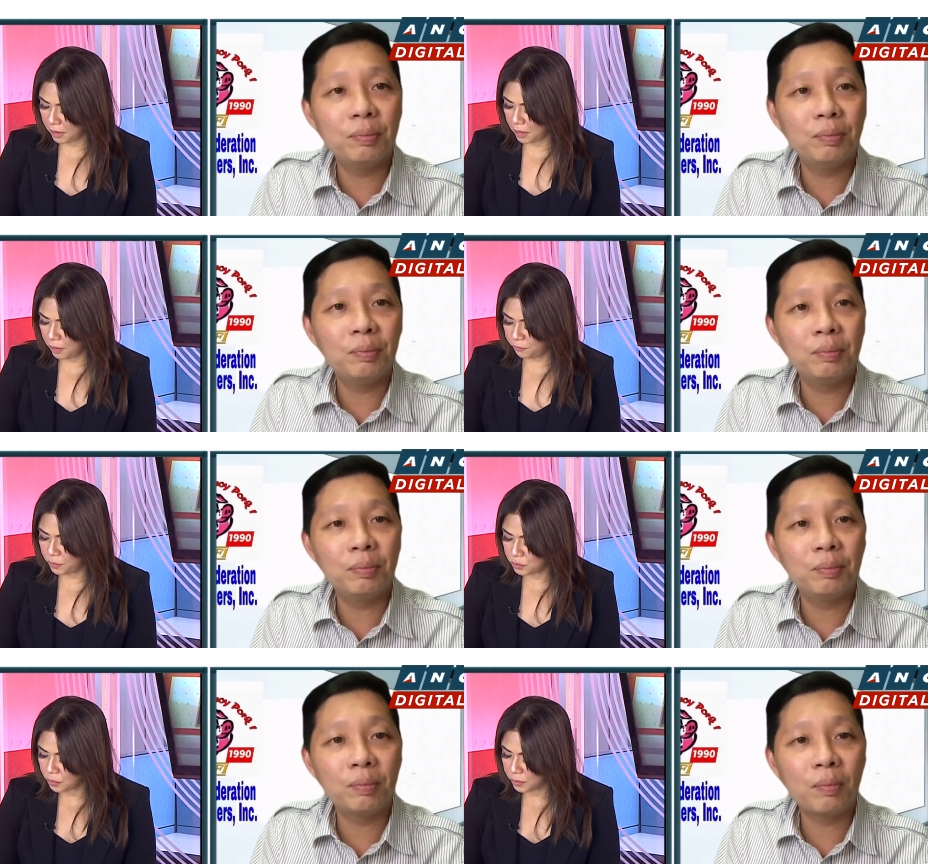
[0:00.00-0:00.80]

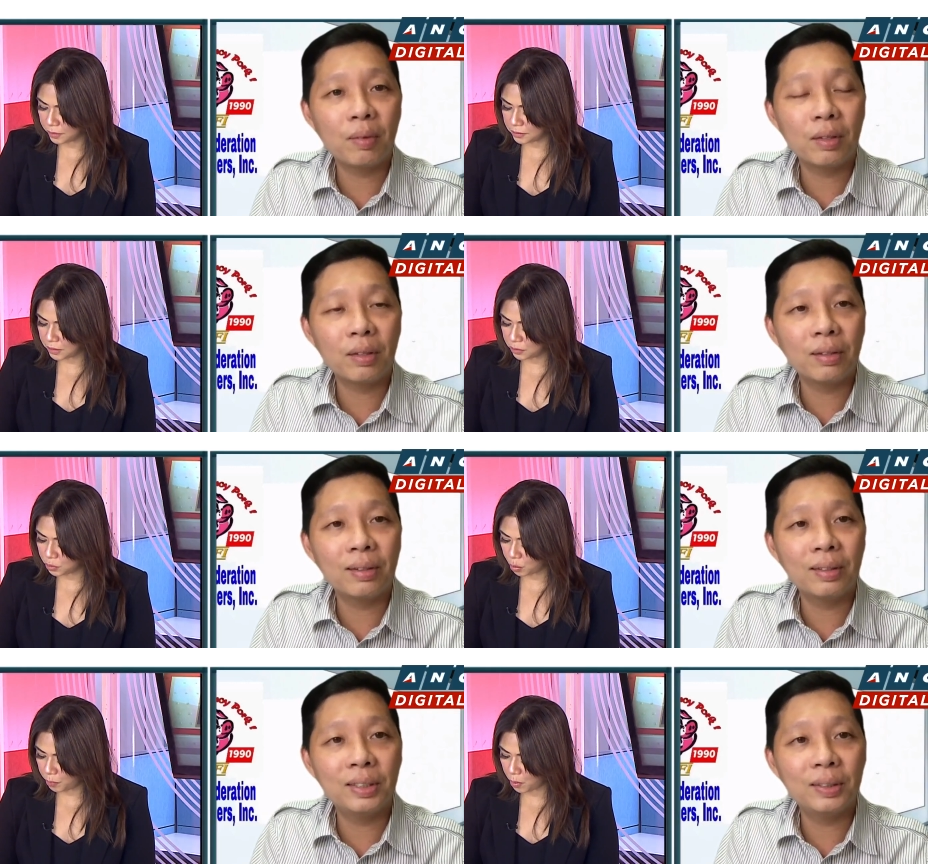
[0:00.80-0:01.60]
Speaker 1: if you do continue
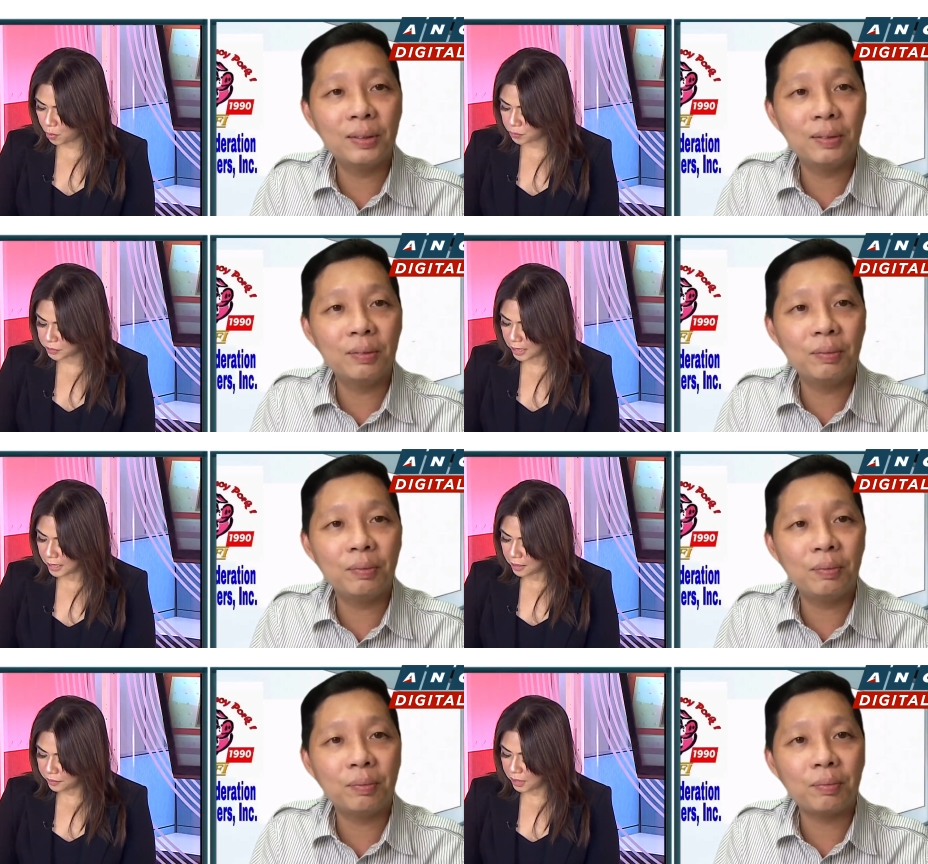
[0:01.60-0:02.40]
to oppose
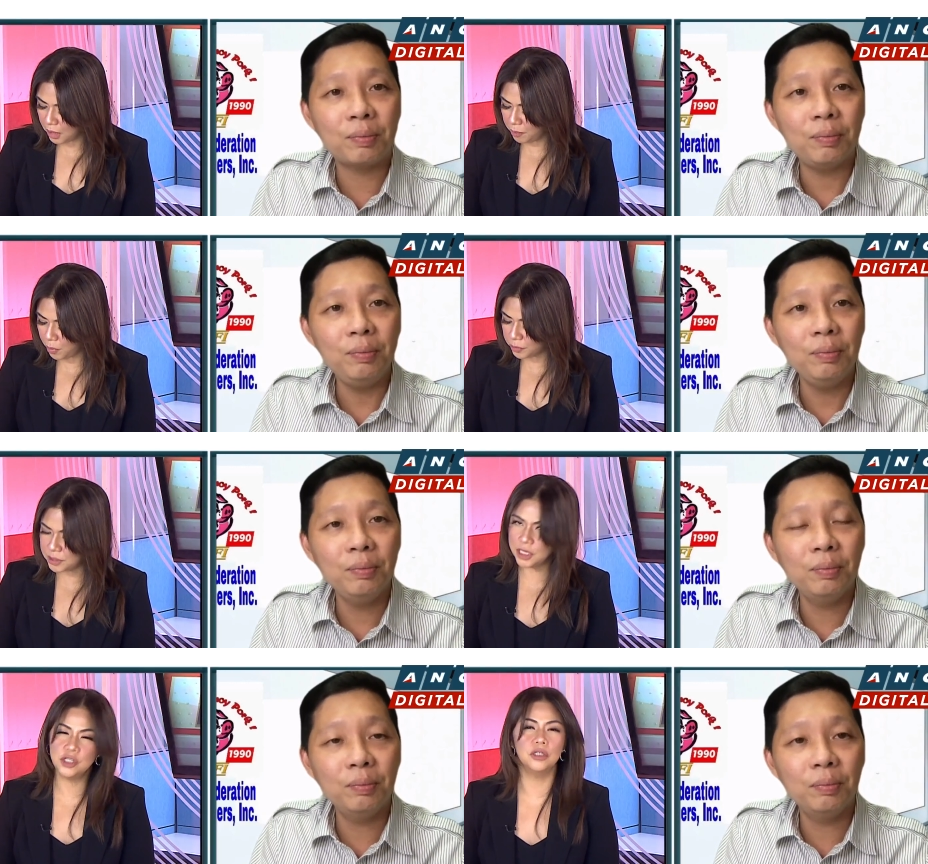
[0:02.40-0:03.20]
the
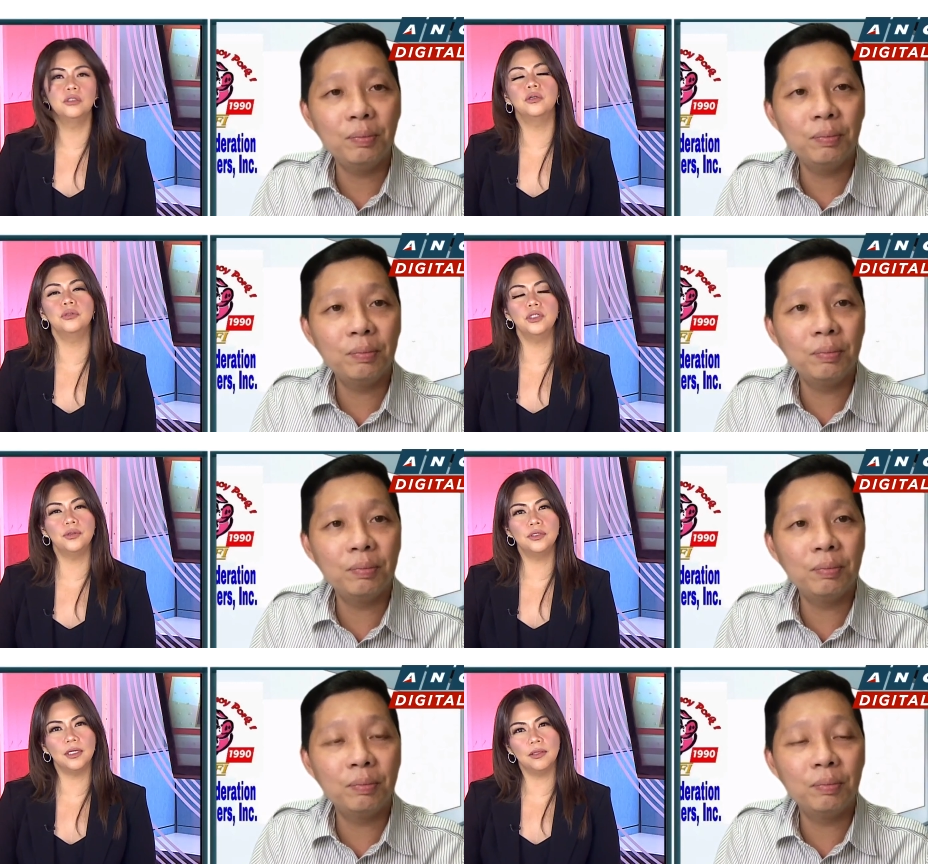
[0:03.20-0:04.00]
importation, don't
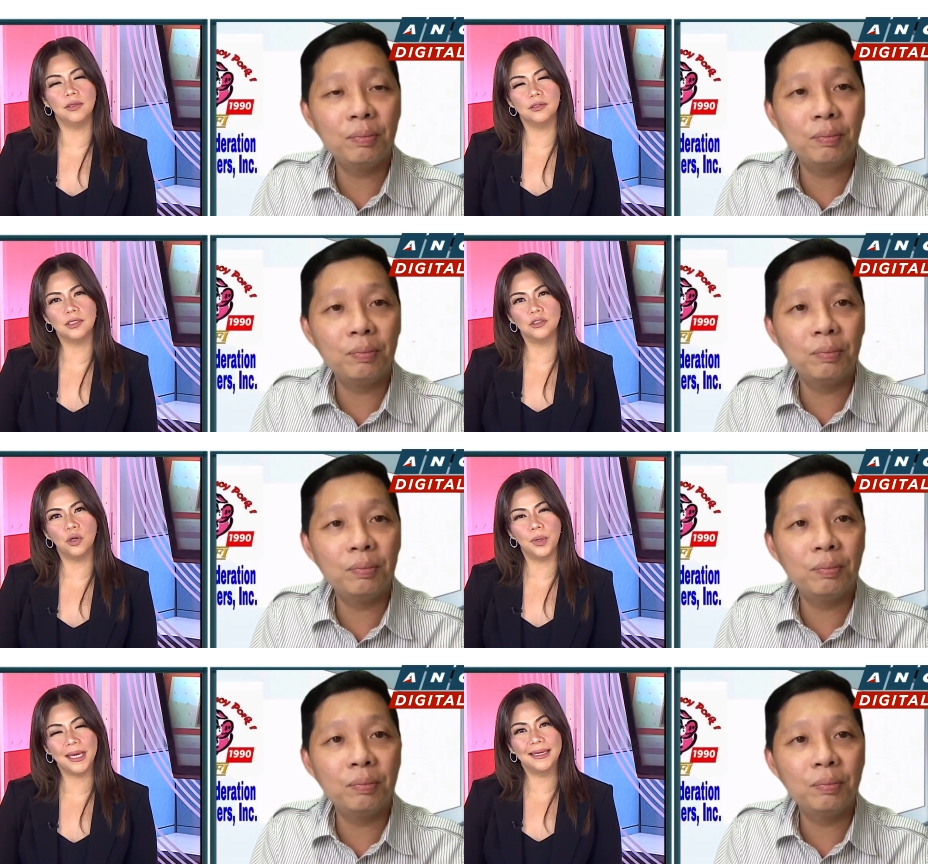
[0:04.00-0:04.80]
you see this as
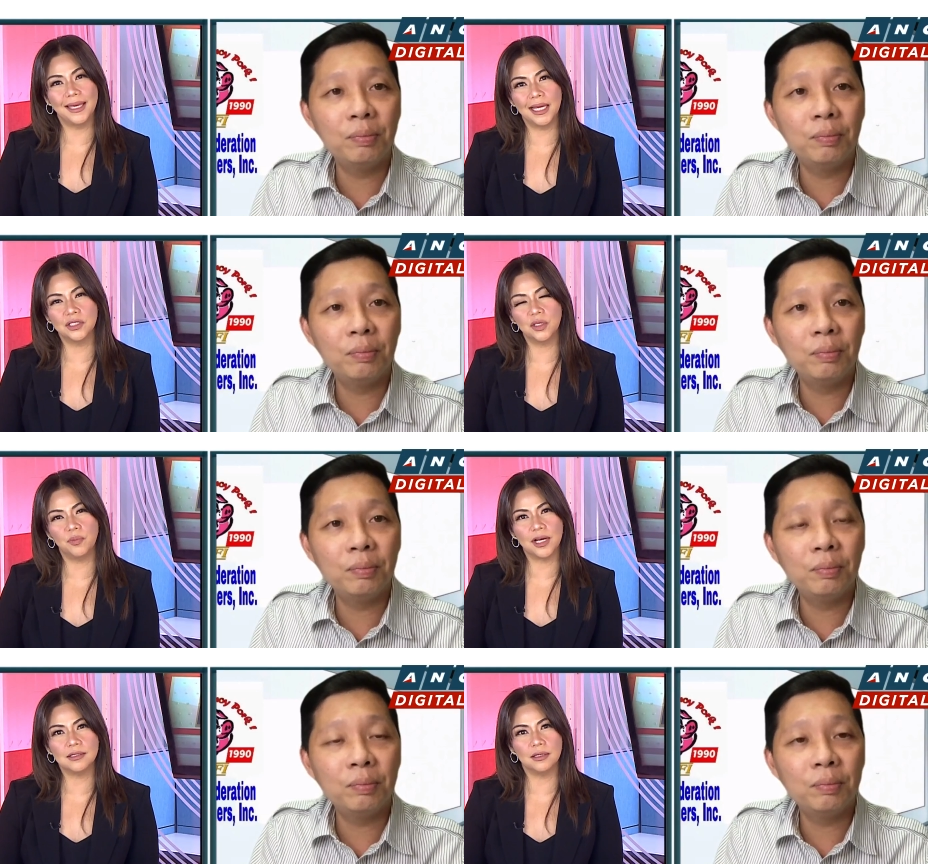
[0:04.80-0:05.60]
going against the
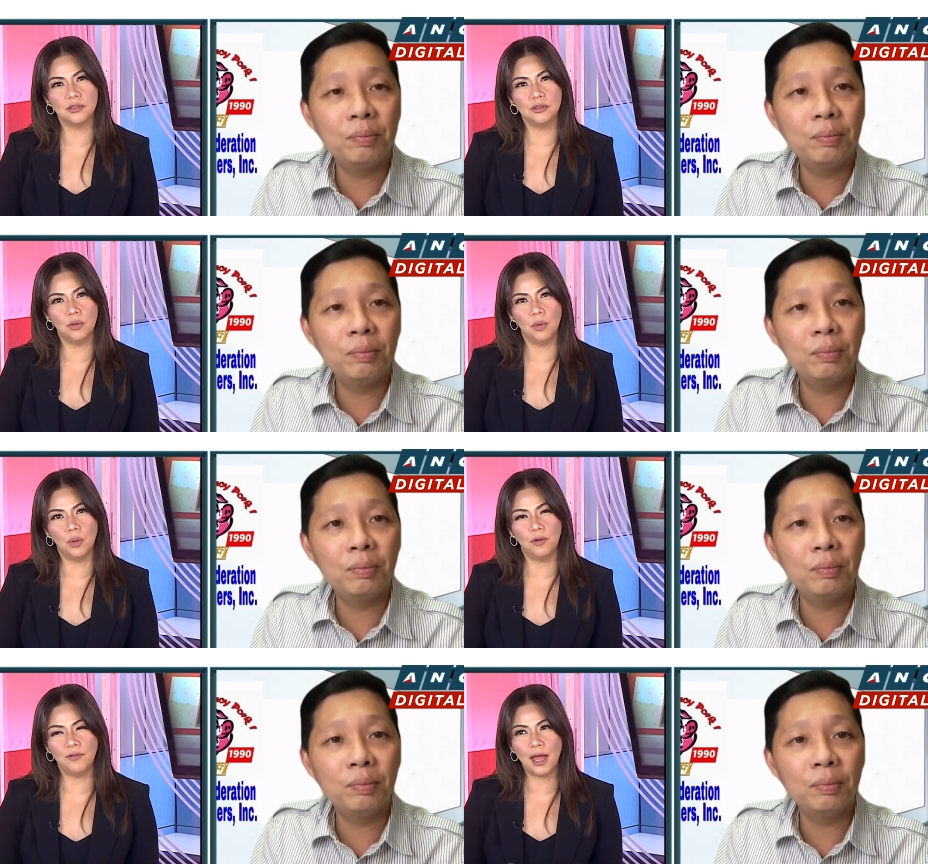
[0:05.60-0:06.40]
president's
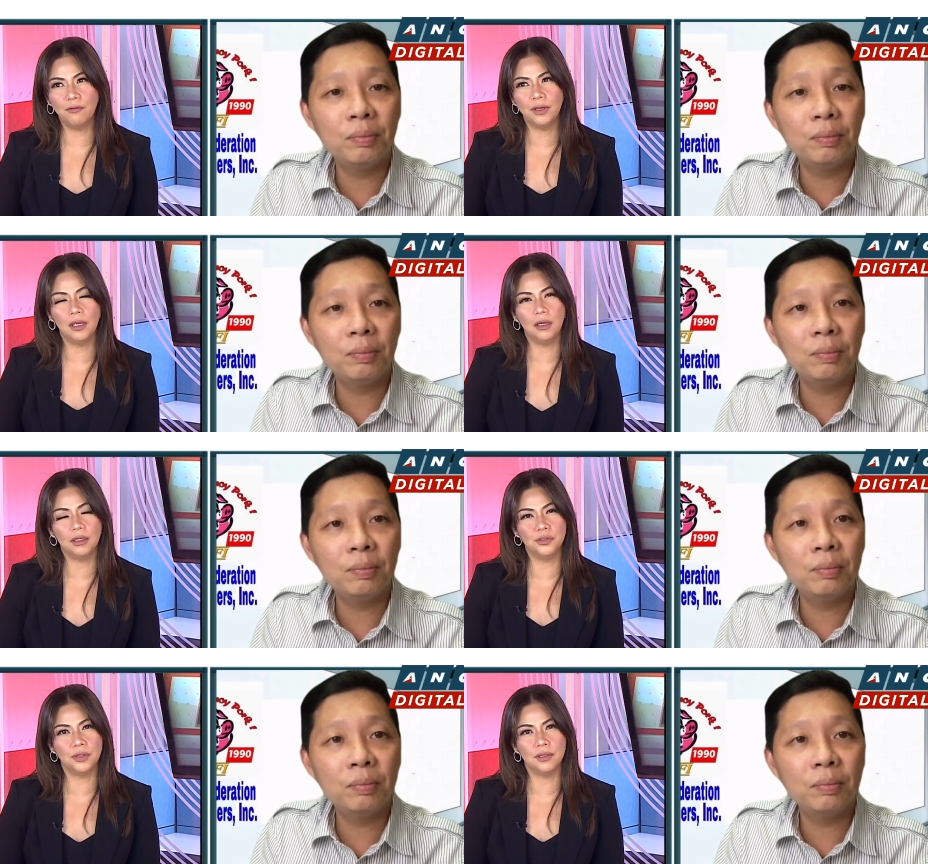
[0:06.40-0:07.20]
goal of having a
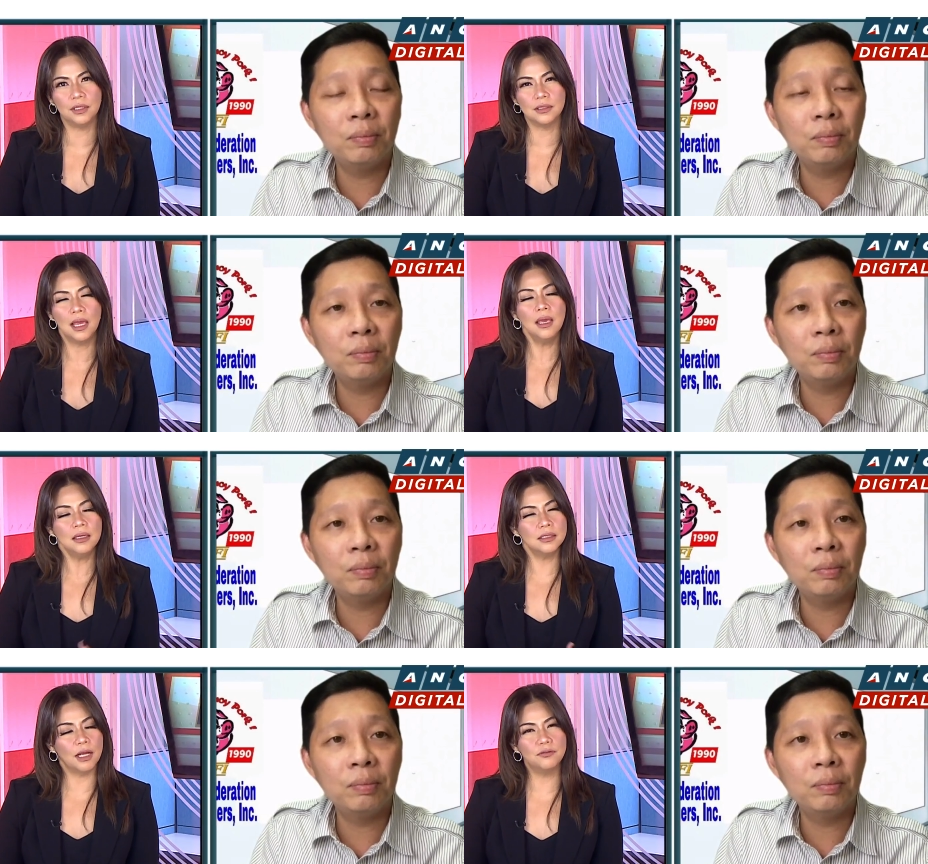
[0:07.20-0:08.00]
country that's
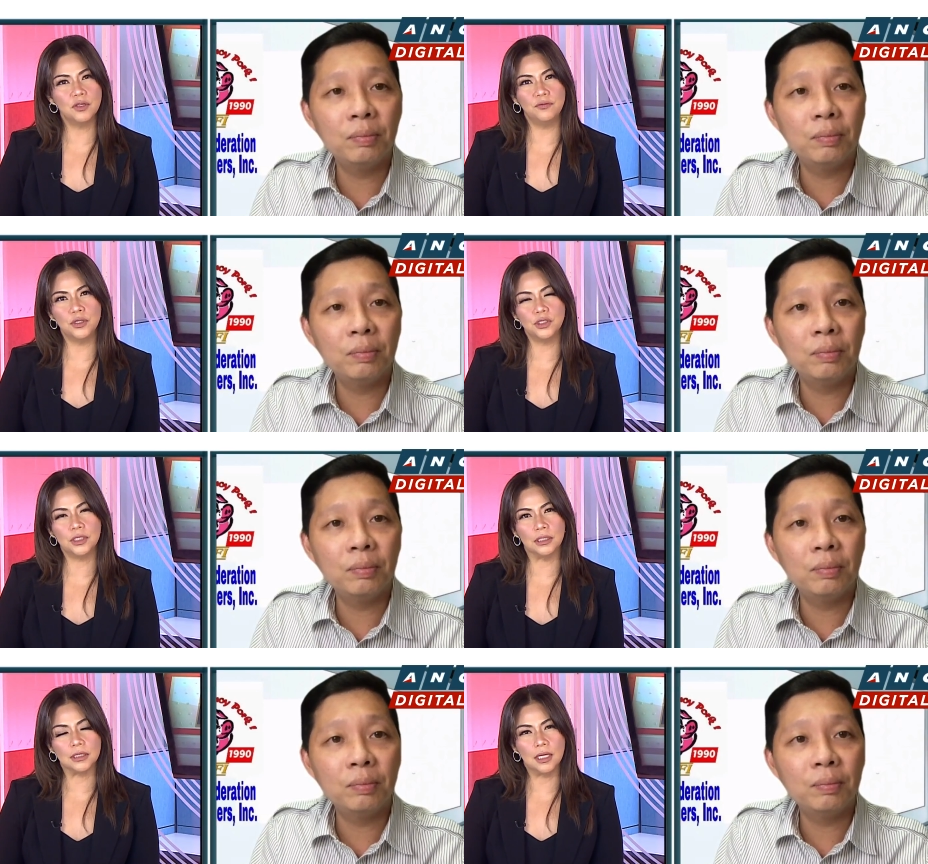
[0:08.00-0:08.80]

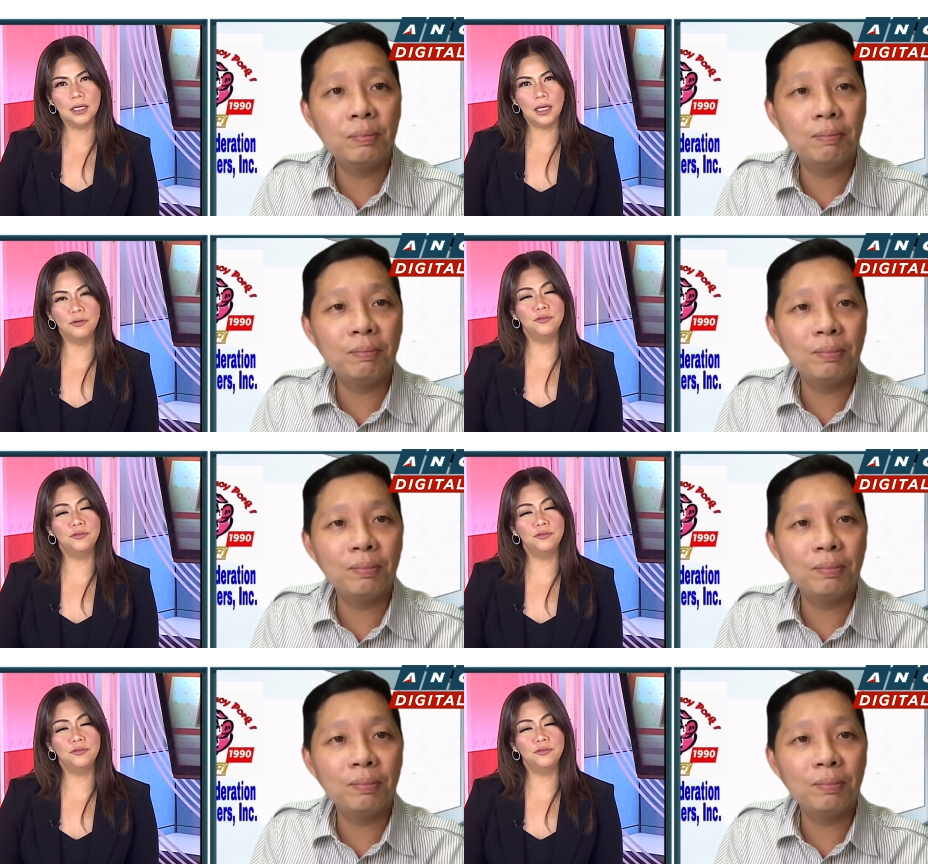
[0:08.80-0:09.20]
self-sufficient and